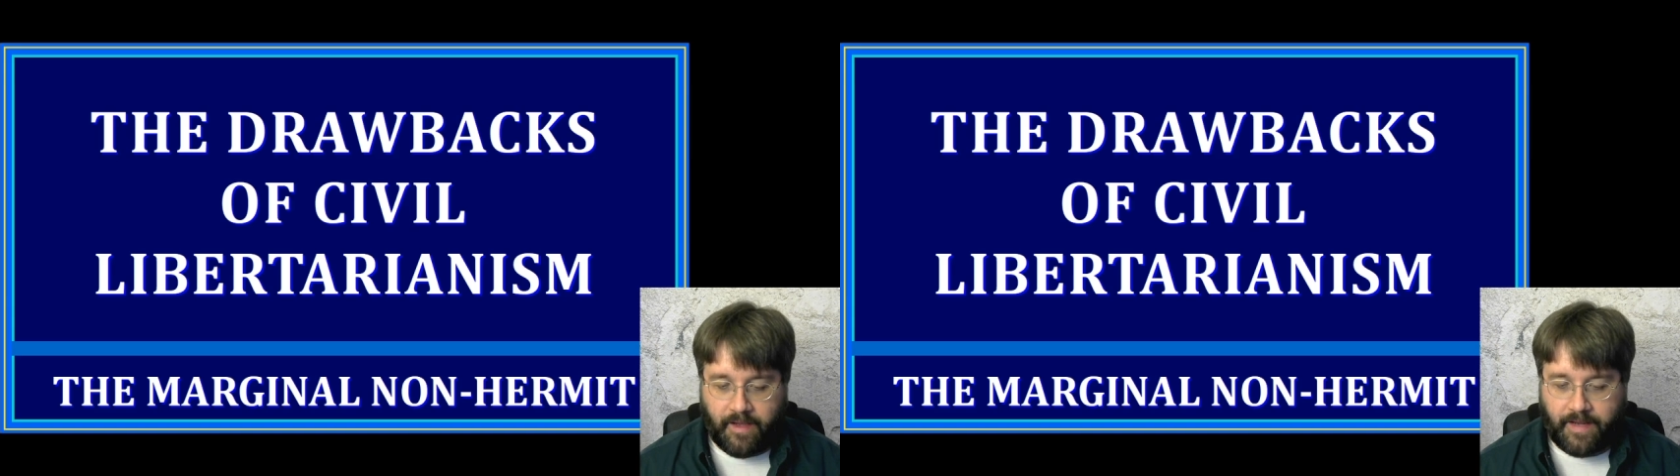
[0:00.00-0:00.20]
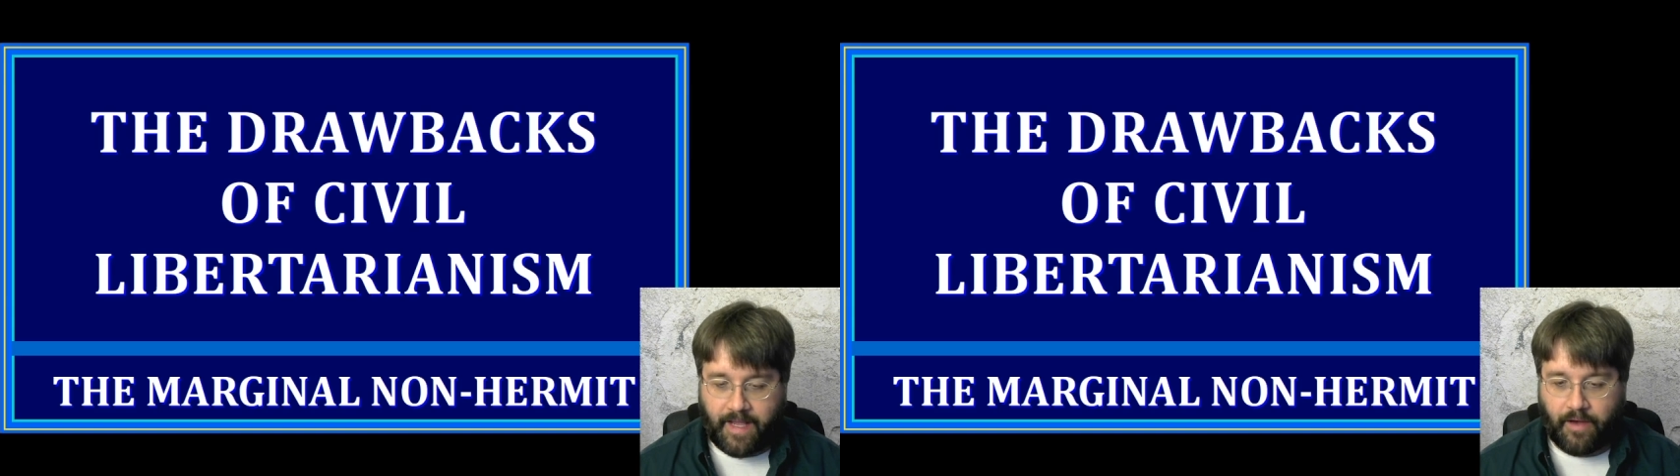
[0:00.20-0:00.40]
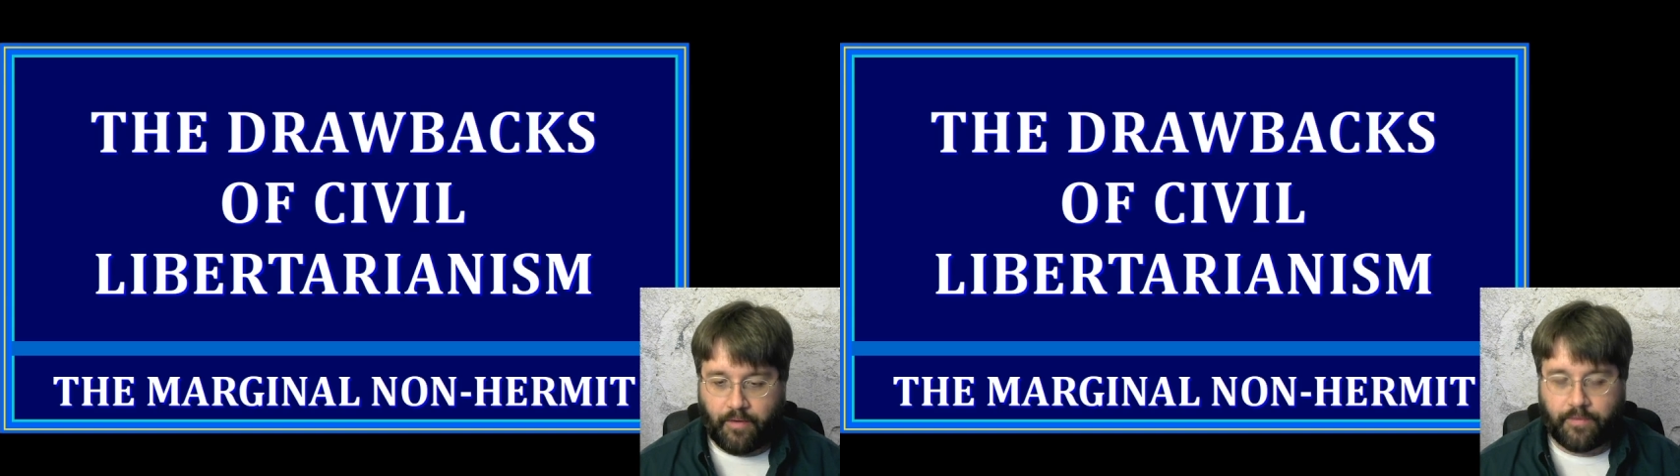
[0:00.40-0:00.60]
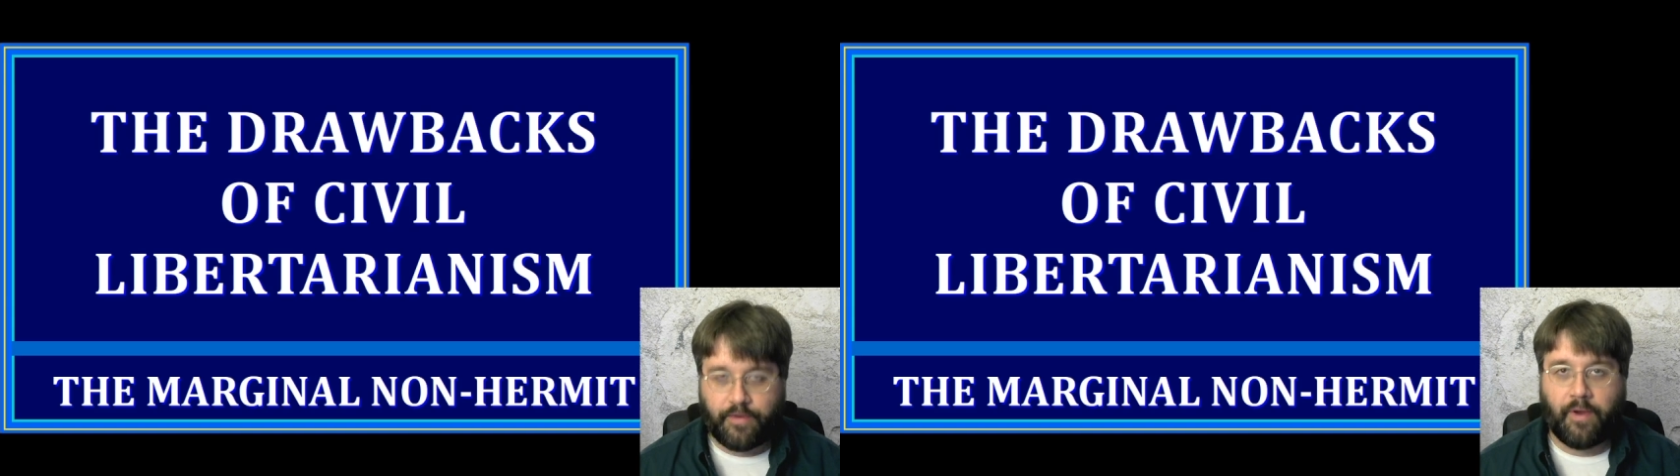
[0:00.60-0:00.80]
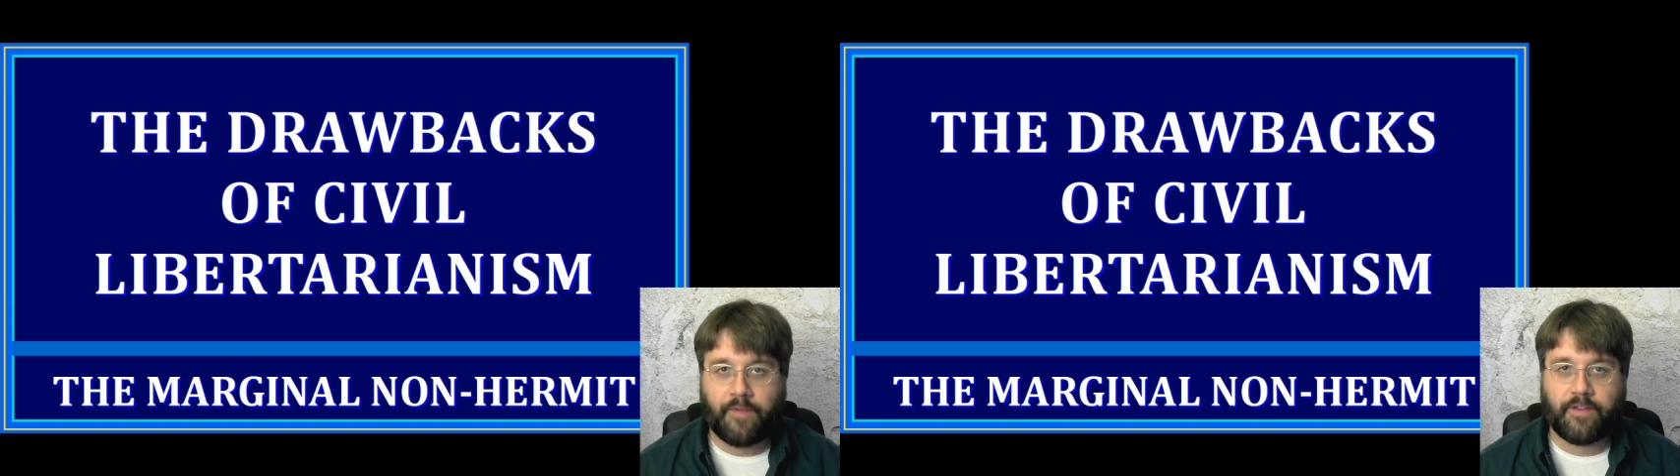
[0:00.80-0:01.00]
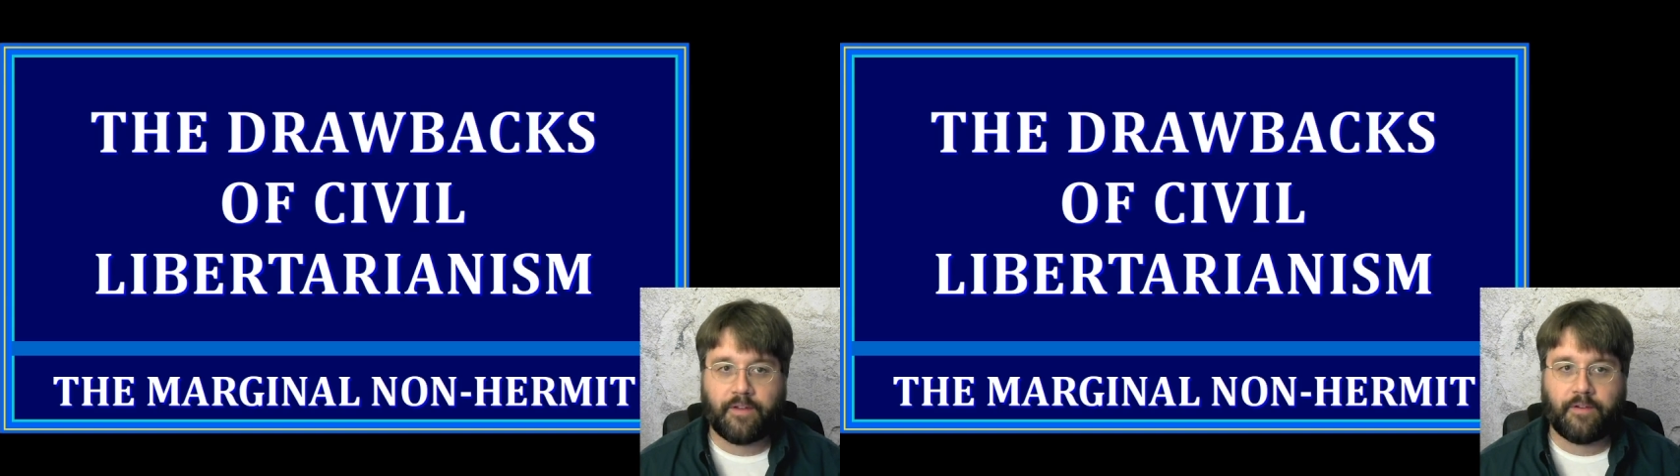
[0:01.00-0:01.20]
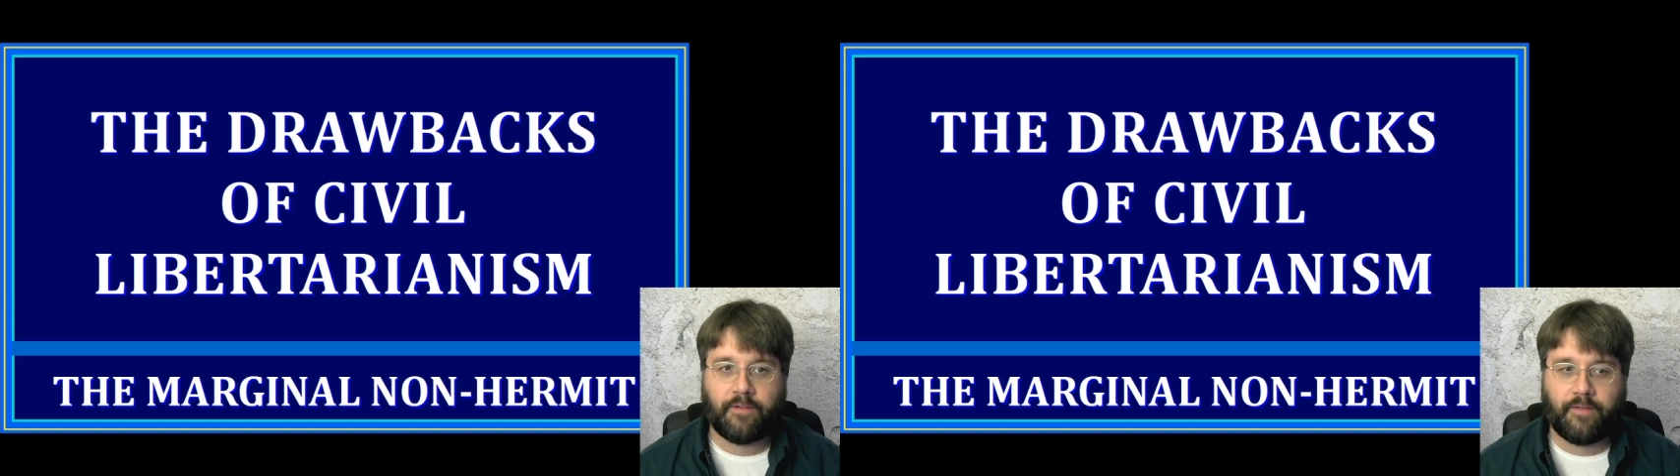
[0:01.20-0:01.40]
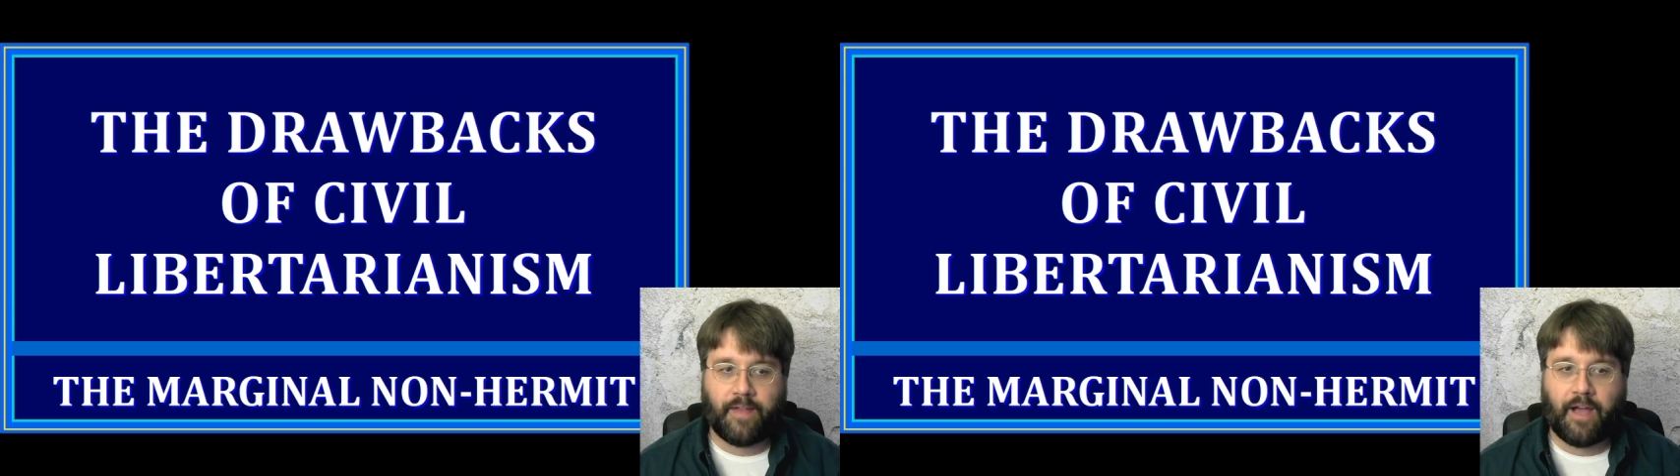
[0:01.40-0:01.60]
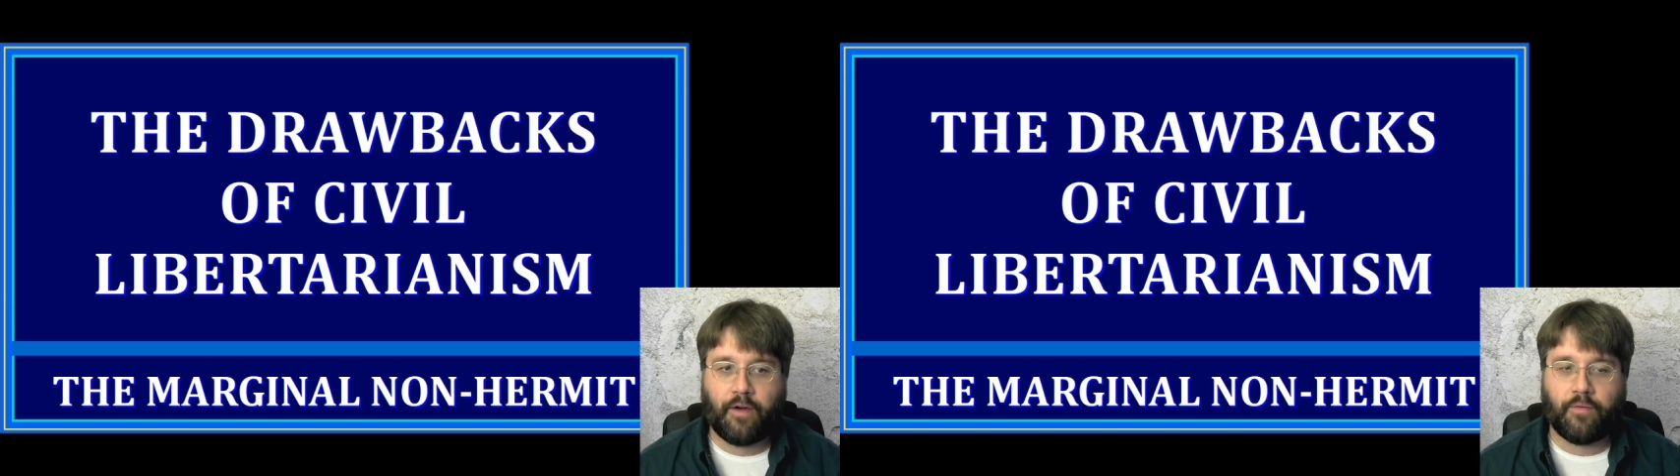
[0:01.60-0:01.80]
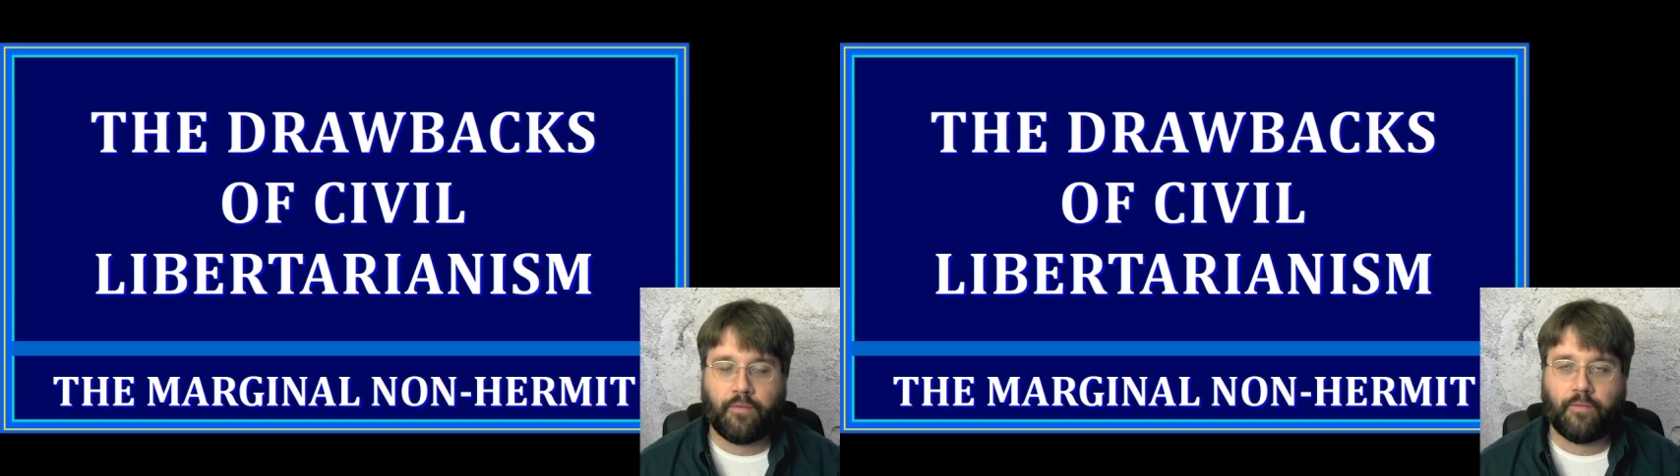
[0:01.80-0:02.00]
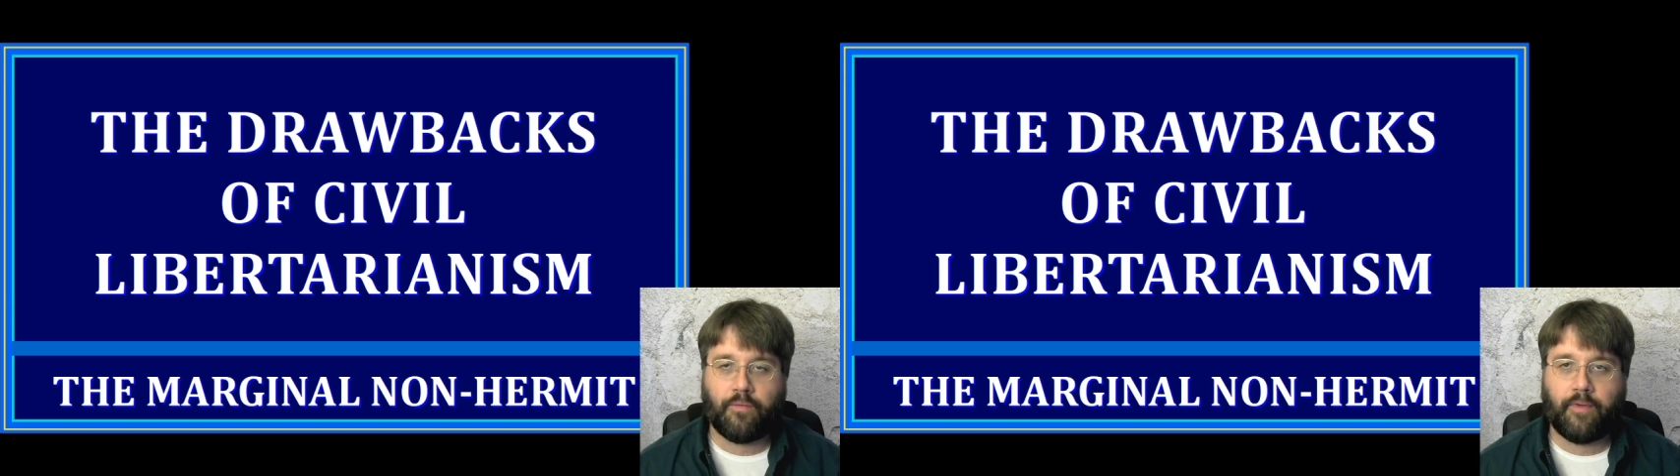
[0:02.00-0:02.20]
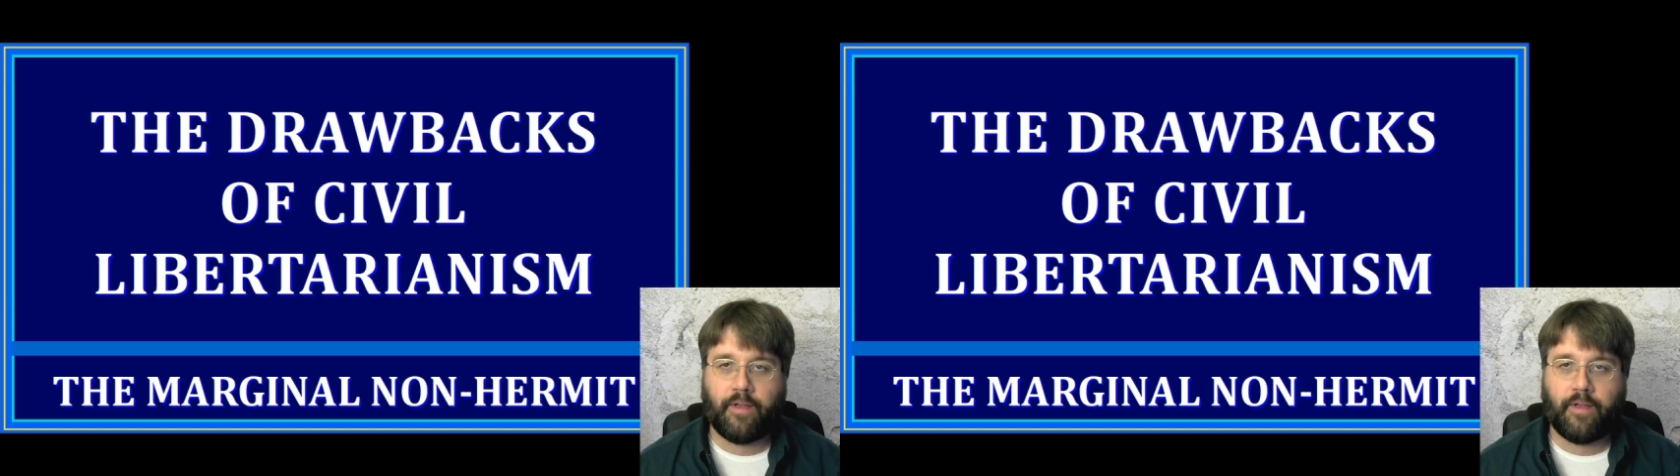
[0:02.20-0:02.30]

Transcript: Now, you have to